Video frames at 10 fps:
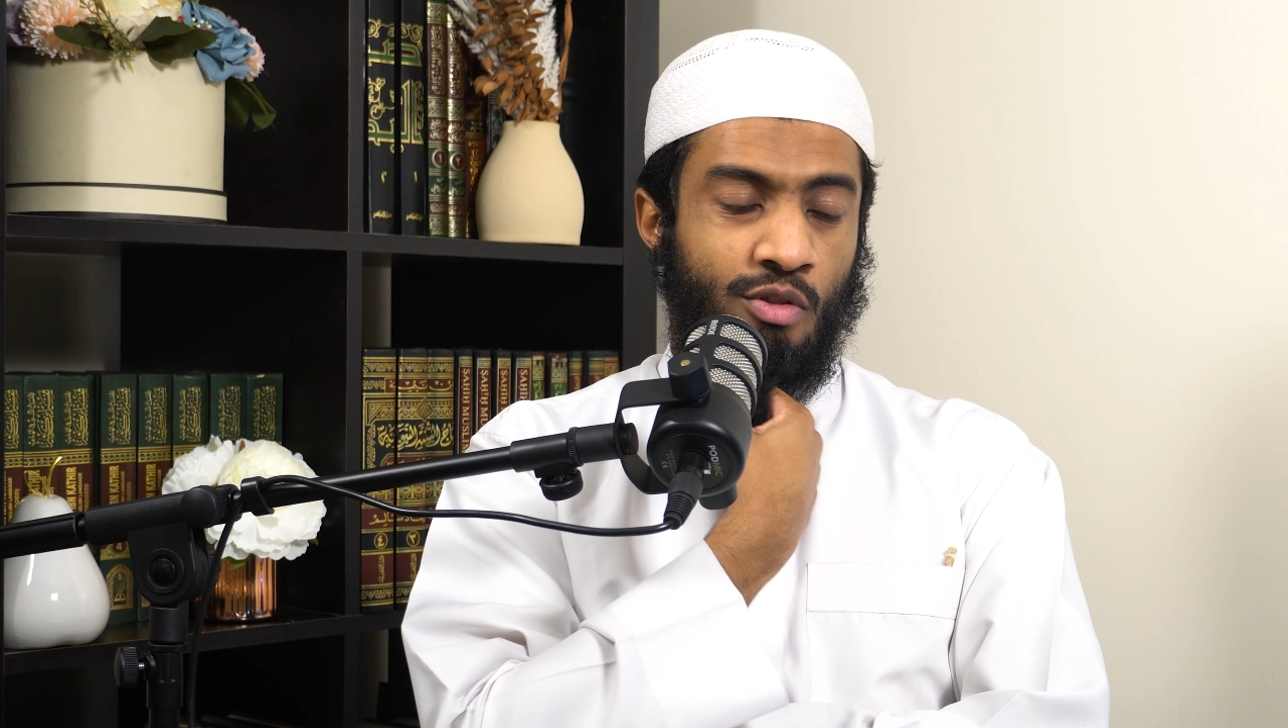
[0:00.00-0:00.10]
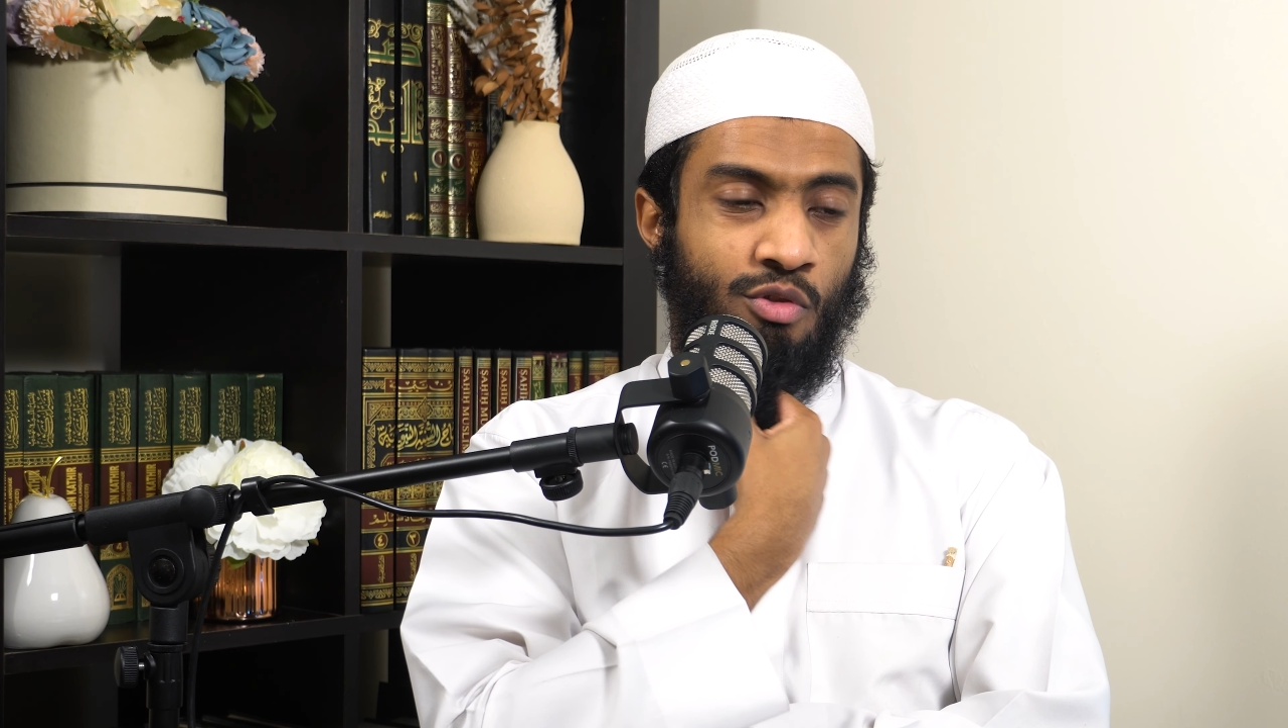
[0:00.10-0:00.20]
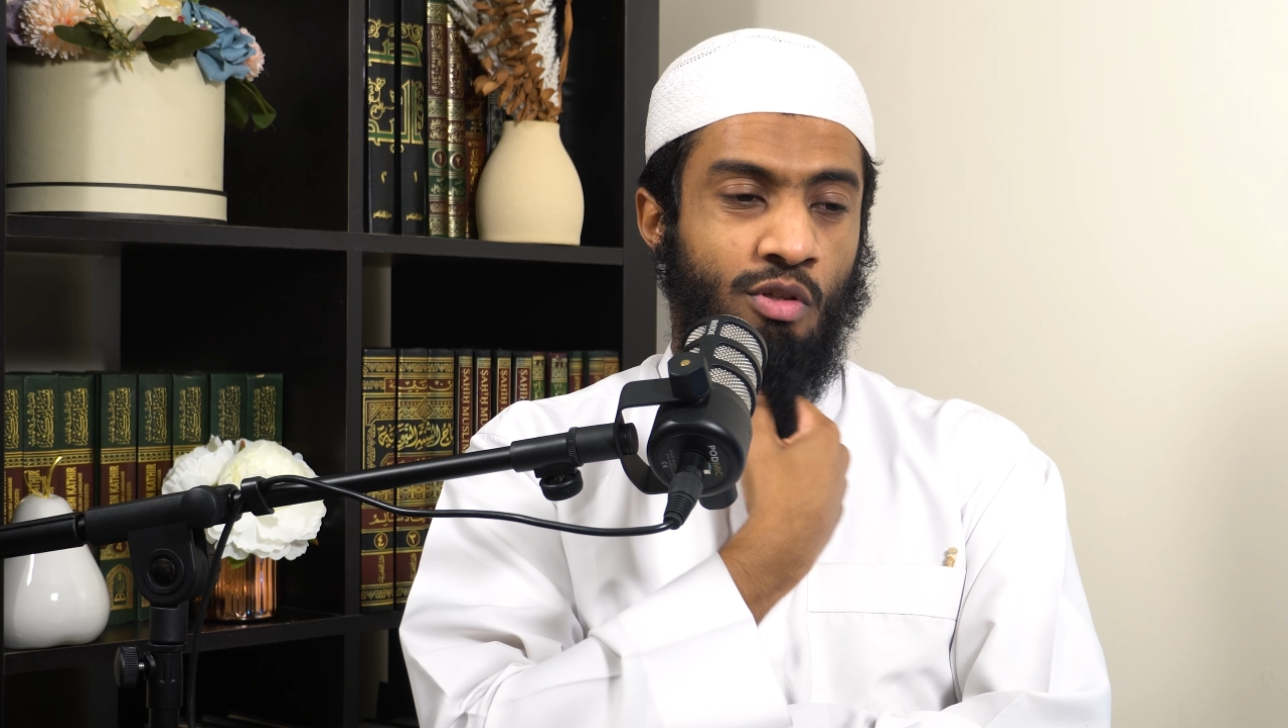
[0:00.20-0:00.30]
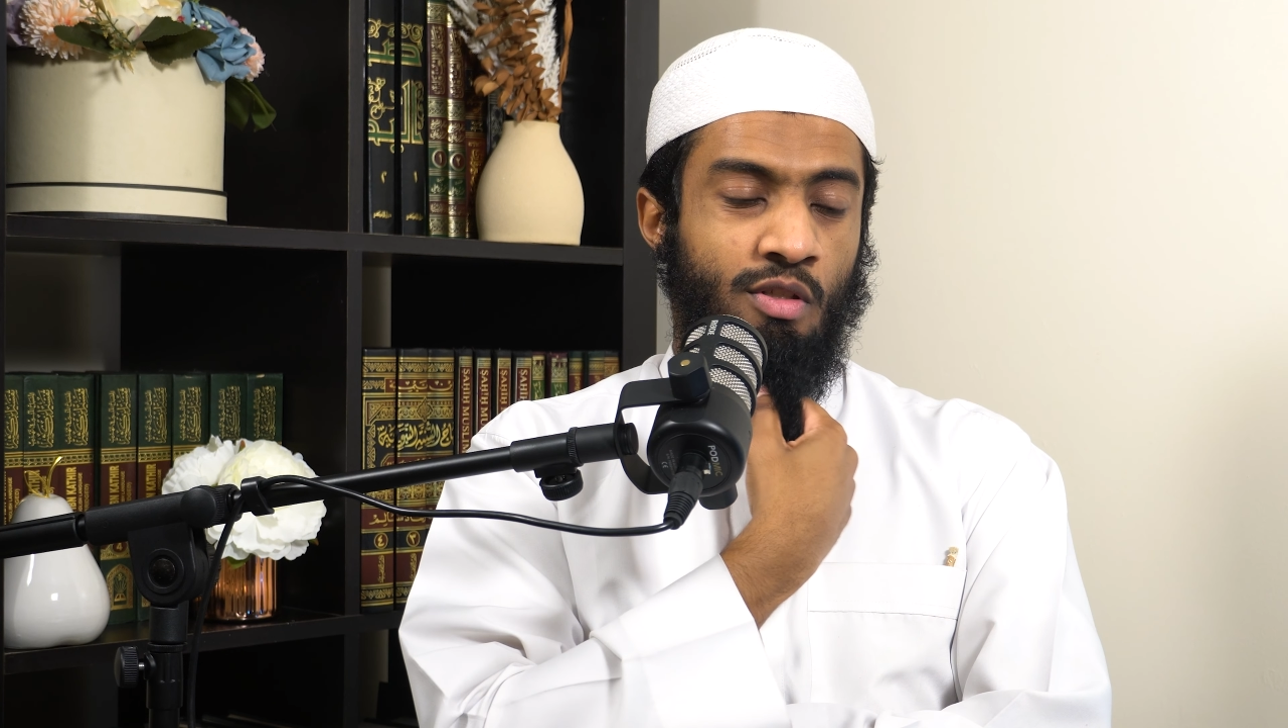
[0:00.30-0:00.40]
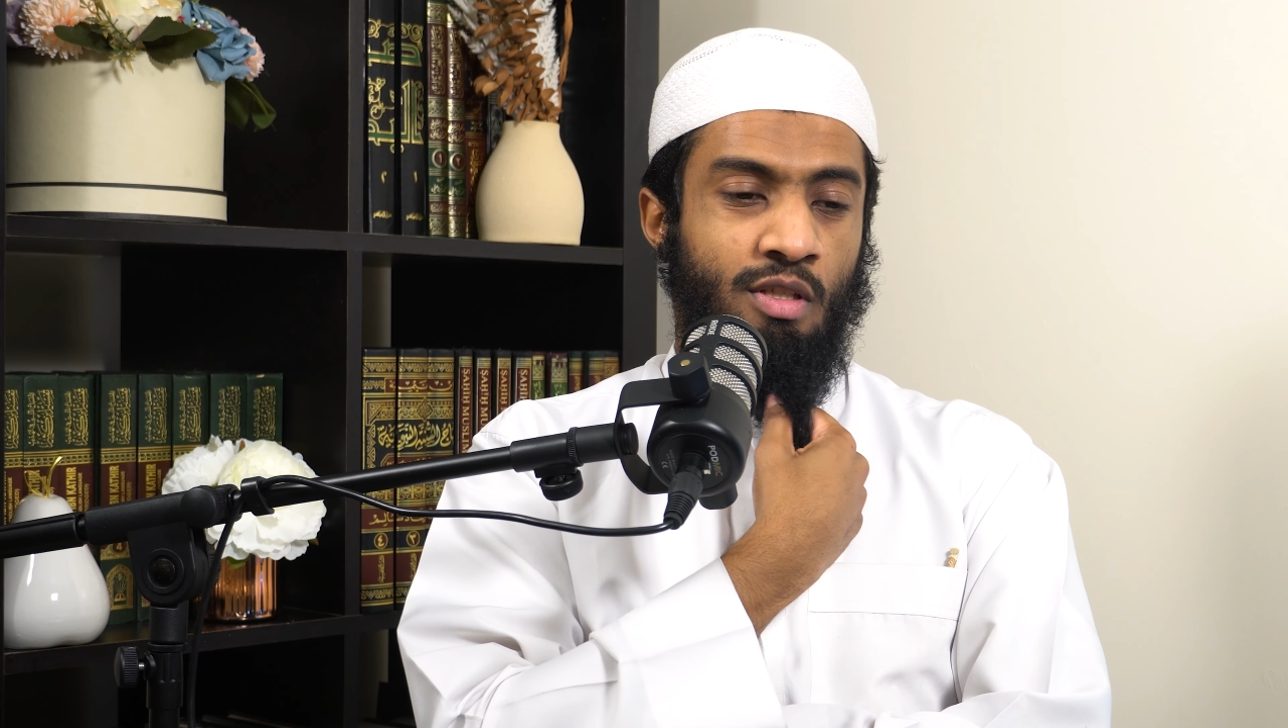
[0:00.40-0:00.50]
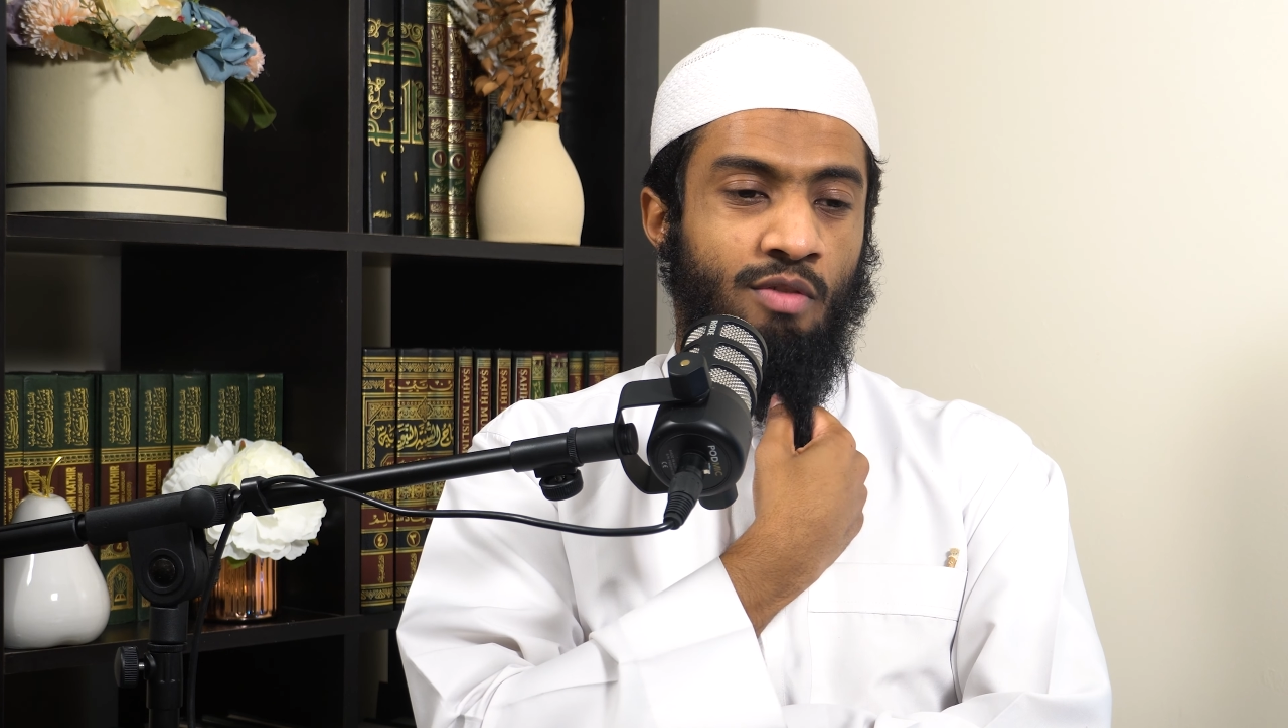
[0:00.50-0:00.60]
And the scholars they